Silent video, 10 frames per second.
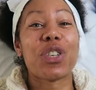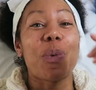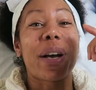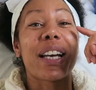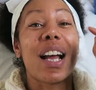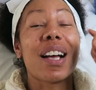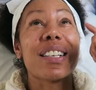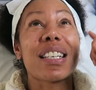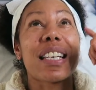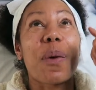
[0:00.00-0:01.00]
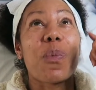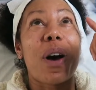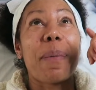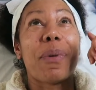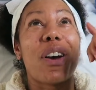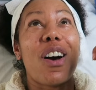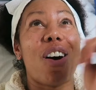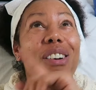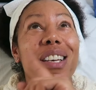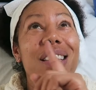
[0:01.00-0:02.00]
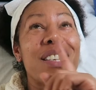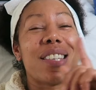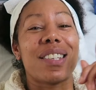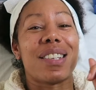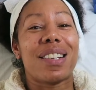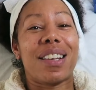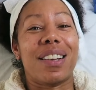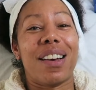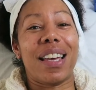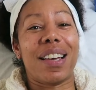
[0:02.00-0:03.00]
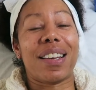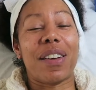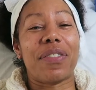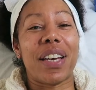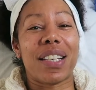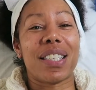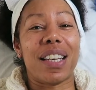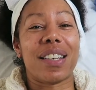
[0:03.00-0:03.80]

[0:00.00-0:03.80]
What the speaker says: So I can understand why my eyes are affected.